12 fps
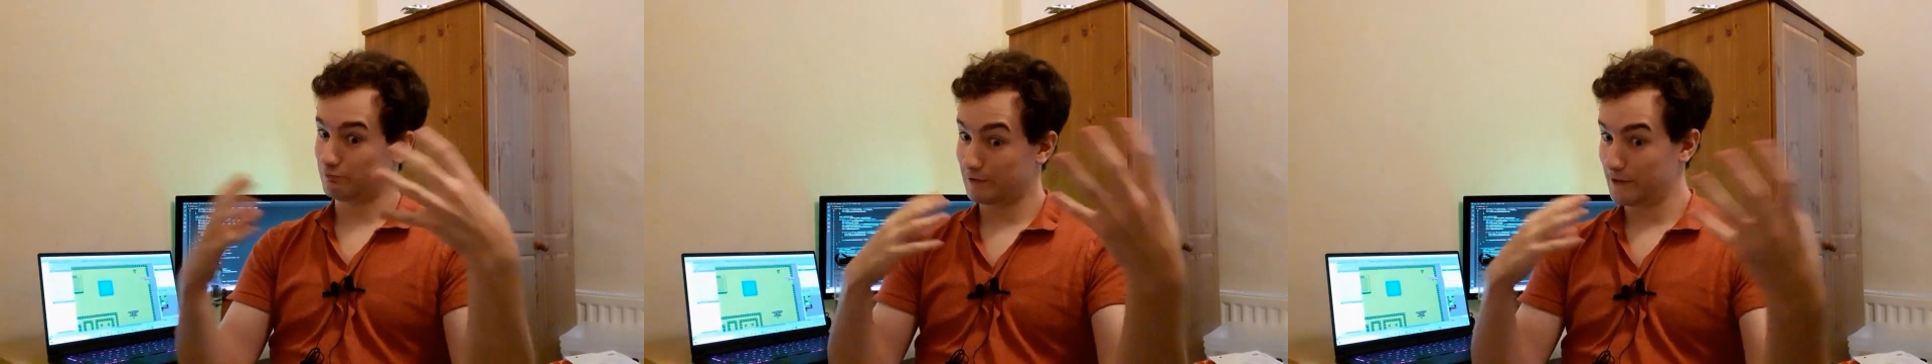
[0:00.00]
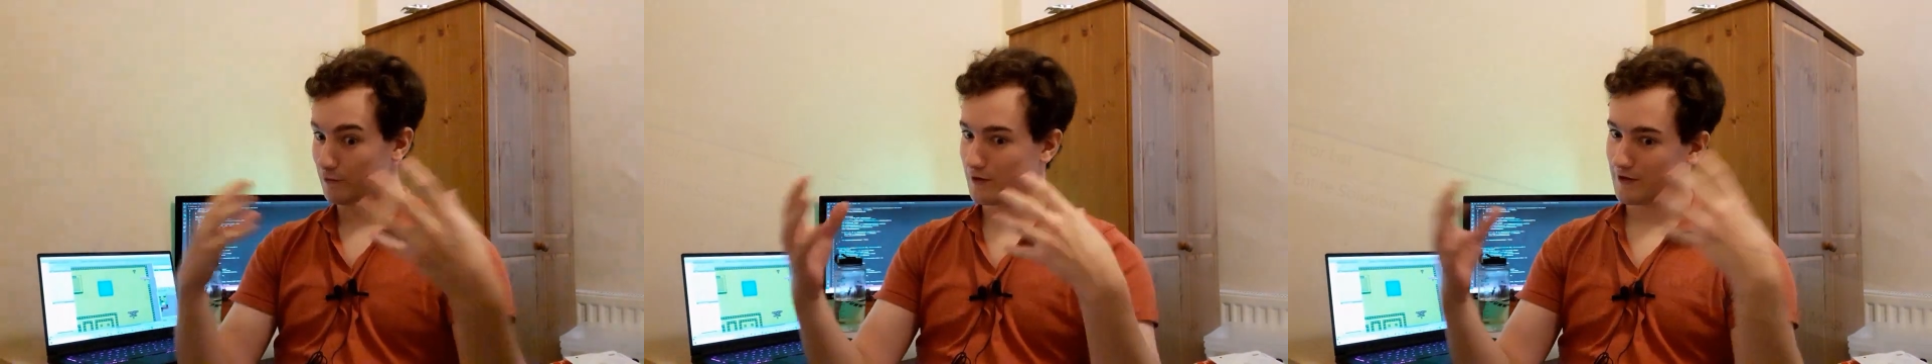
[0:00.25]

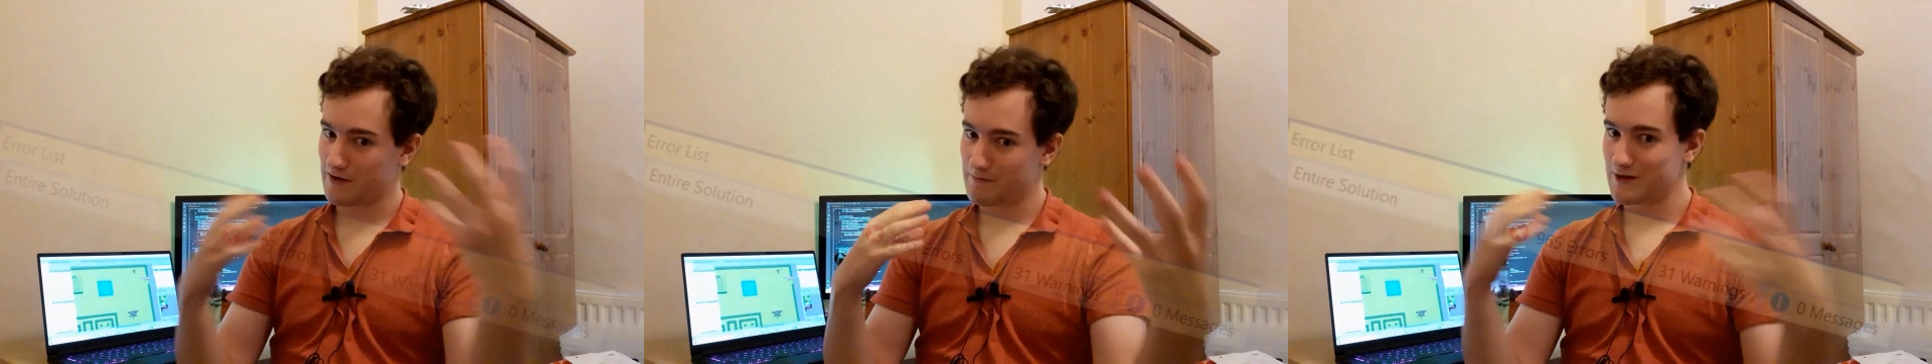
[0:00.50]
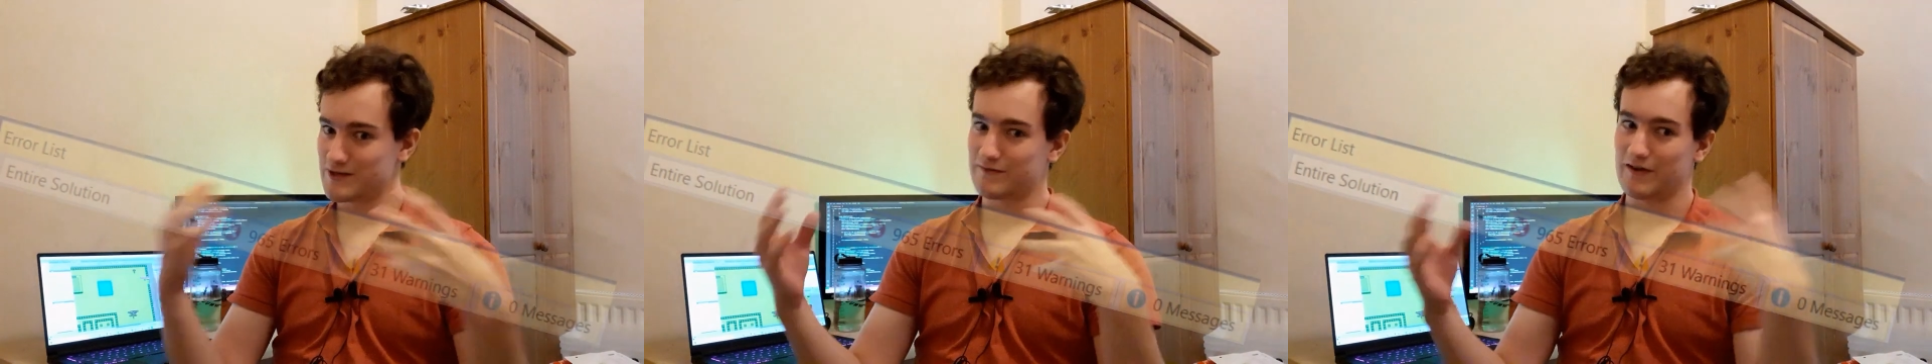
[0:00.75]
rework a
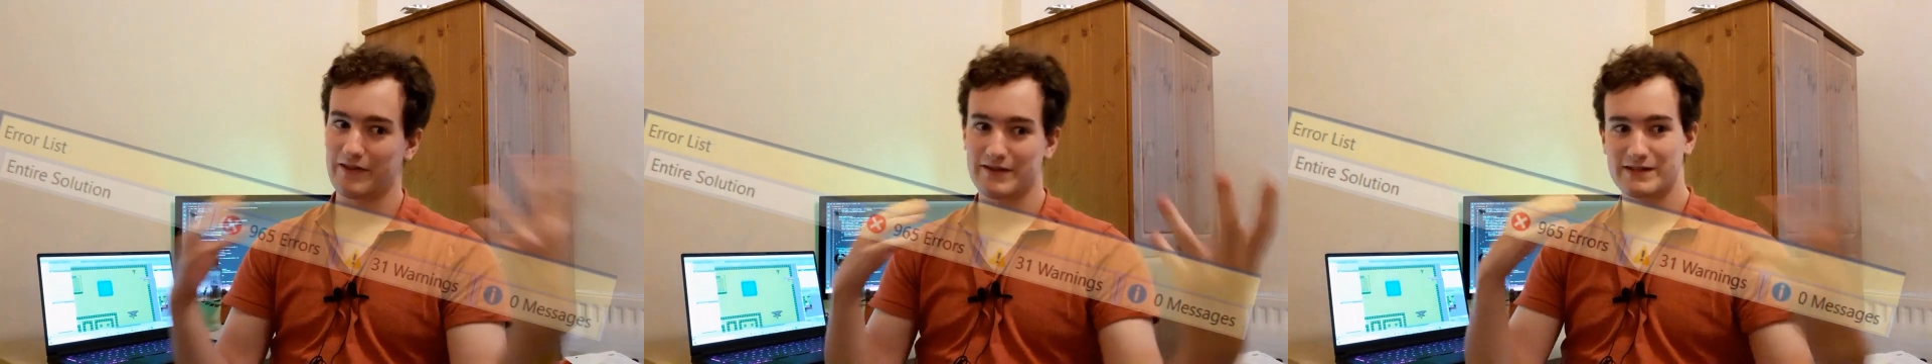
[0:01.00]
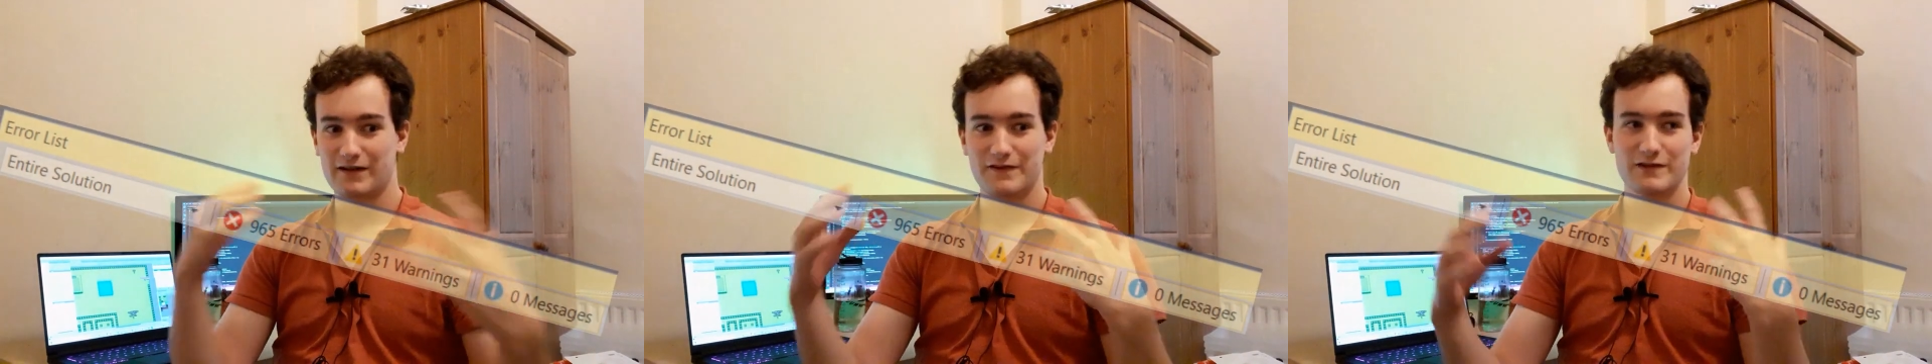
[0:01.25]
bunch of other
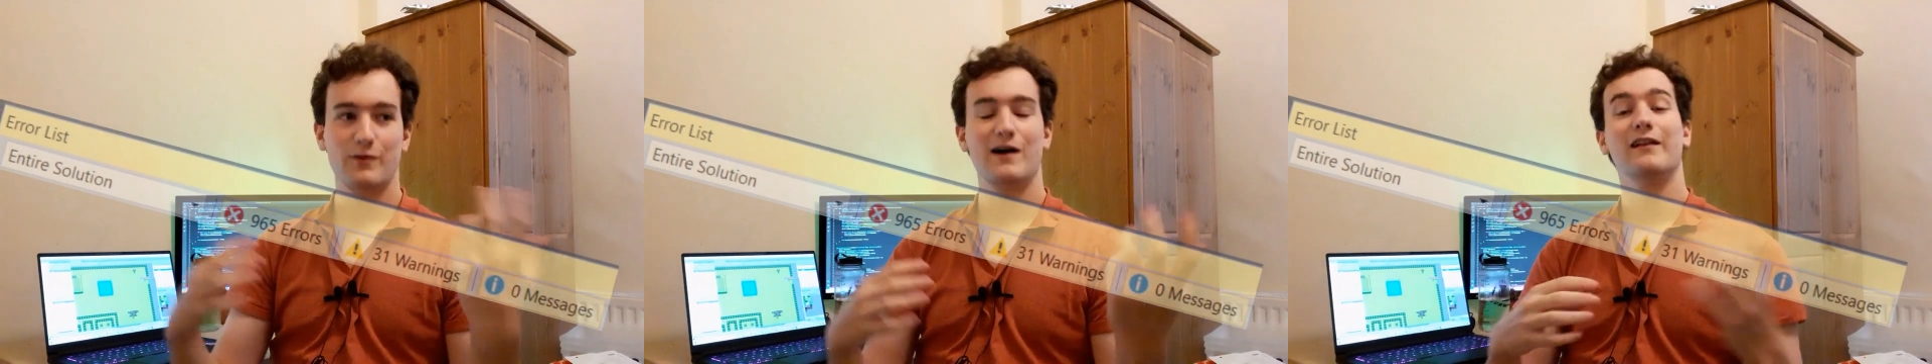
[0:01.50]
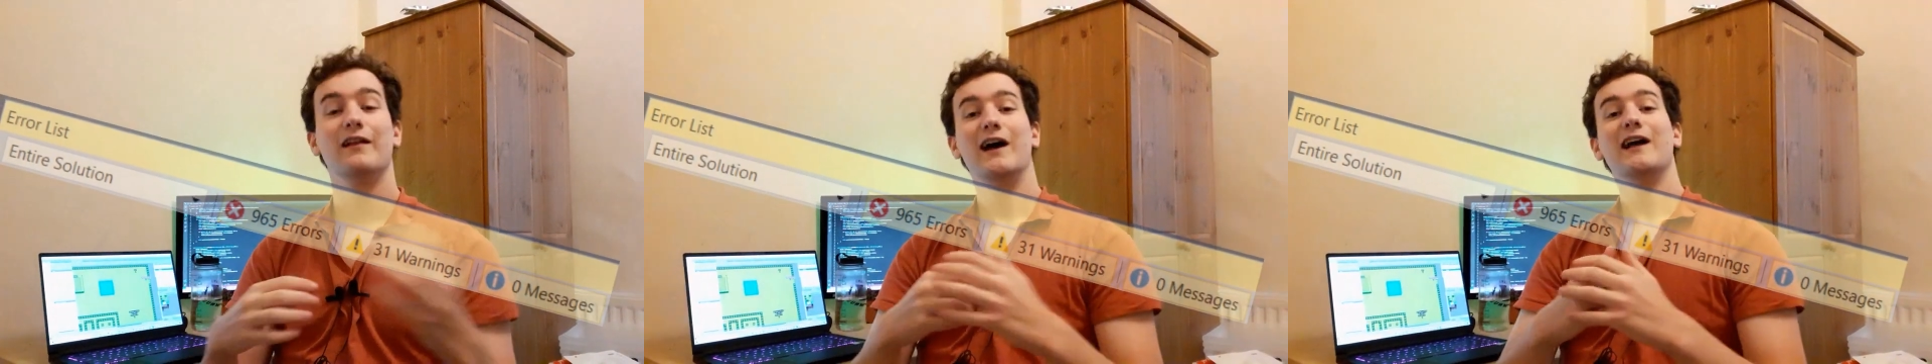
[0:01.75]
stuff as
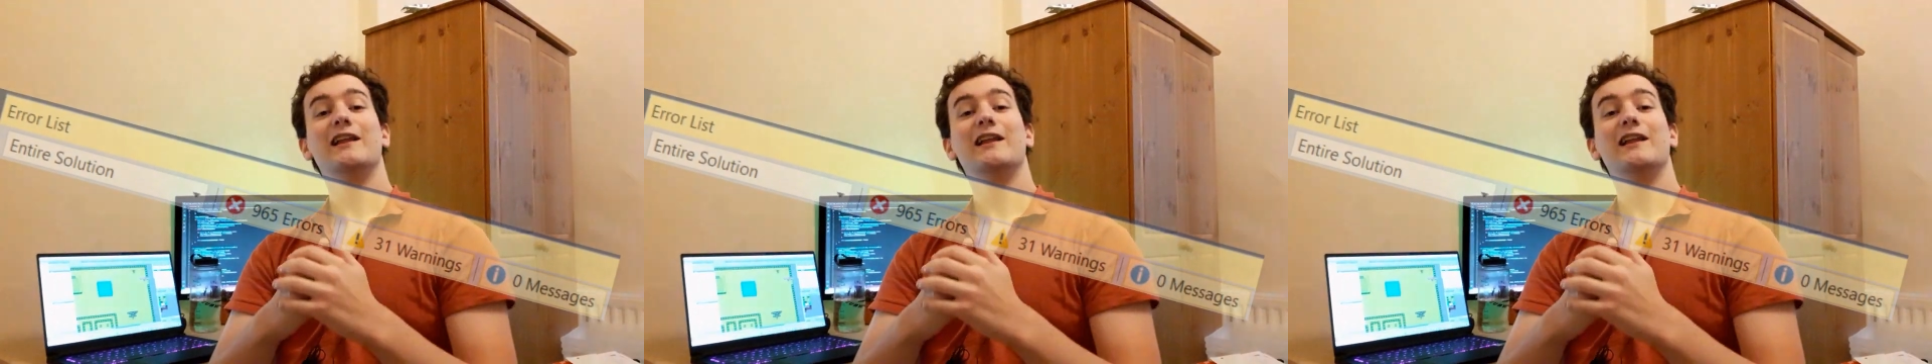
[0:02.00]
well,